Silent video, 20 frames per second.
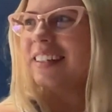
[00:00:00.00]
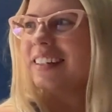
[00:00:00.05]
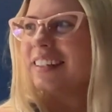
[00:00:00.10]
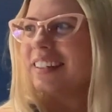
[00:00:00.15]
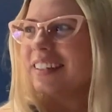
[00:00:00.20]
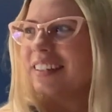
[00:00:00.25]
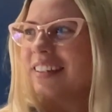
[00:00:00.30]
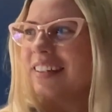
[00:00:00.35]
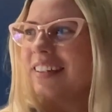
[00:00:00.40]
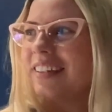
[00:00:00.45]

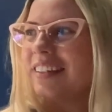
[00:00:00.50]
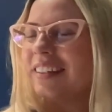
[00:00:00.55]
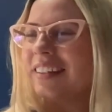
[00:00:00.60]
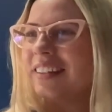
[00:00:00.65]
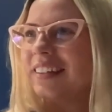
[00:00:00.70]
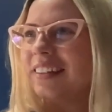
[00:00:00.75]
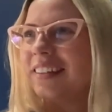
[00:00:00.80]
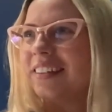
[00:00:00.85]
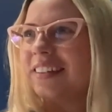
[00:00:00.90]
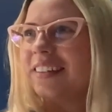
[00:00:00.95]

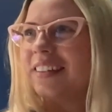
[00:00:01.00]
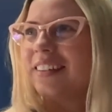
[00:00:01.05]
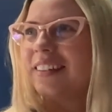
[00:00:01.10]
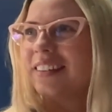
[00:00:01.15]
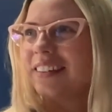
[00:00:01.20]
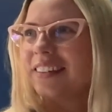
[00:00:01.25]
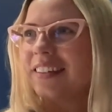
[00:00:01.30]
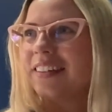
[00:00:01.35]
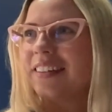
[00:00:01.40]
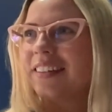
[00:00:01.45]

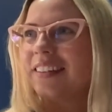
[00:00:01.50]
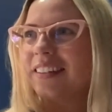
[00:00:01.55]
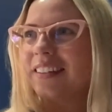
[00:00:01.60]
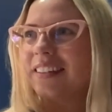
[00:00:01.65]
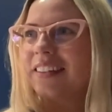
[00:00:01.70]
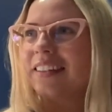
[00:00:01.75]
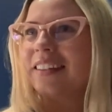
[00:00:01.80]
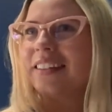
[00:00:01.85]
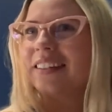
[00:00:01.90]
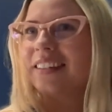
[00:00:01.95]

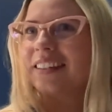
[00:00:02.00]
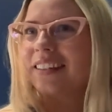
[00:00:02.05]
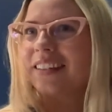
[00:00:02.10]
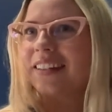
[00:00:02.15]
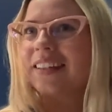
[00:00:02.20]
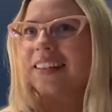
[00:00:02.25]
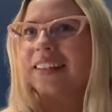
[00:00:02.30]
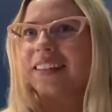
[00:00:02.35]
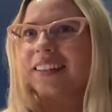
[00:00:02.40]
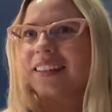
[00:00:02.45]

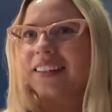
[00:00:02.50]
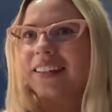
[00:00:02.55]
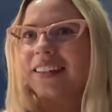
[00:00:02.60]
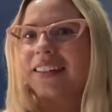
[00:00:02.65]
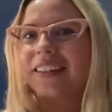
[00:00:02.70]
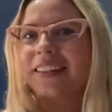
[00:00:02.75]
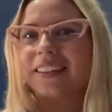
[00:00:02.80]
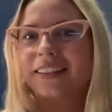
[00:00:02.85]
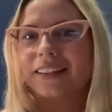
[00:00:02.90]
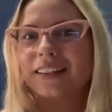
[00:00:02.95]

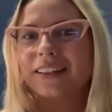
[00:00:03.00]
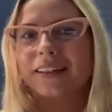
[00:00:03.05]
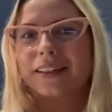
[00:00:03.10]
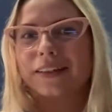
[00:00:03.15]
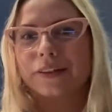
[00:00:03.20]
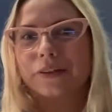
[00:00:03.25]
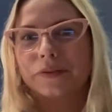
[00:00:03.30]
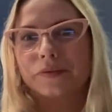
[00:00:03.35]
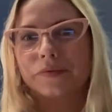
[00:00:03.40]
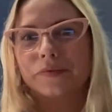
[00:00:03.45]

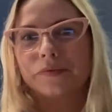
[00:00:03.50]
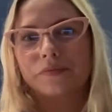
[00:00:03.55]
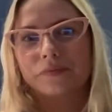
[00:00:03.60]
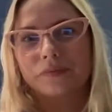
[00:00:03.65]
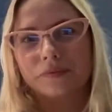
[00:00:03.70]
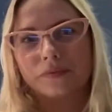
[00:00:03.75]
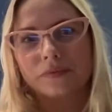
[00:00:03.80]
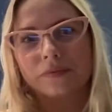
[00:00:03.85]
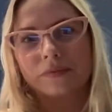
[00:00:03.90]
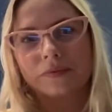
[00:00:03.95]

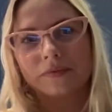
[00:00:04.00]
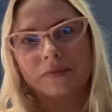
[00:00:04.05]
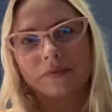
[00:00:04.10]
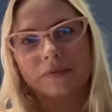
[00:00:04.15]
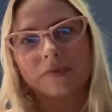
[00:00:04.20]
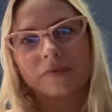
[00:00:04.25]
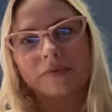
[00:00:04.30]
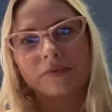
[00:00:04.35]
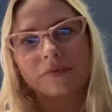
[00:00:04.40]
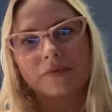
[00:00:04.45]

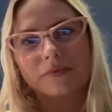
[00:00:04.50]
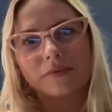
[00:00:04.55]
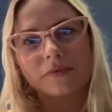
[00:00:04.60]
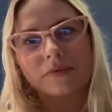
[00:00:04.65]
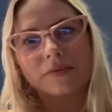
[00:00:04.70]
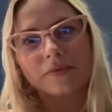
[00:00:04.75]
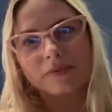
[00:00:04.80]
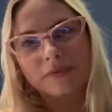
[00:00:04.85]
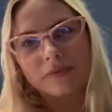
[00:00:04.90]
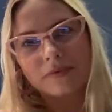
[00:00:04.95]

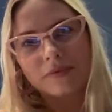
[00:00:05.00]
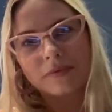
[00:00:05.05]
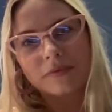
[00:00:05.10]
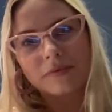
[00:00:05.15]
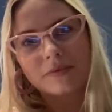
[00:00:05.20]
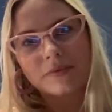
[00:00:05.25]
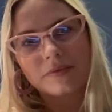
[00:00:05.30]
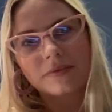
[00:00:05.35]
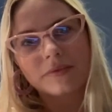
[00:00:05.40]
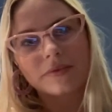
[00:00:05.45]

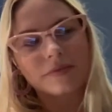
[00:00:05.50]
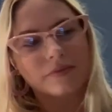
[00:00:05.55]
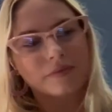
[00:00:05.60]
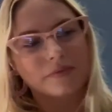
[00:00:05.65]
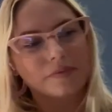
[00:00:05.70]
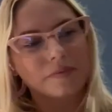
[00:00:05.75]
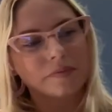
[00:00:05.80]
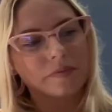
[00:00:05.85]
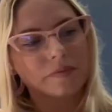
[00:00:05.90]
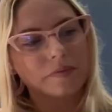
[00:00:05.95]

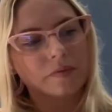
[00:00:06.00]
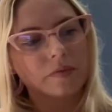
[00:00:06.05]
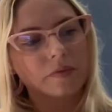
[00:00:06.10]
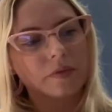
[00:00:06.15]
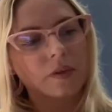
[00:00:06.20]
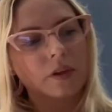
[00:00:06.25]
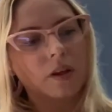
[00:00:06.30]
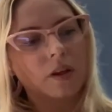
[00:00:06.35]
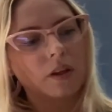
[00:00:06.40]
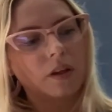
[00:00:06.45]

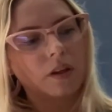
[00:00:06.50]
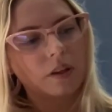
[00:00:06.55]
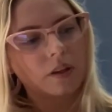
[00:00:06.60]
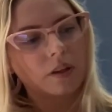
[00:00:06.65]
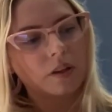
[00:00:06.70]
This person isn't speaking.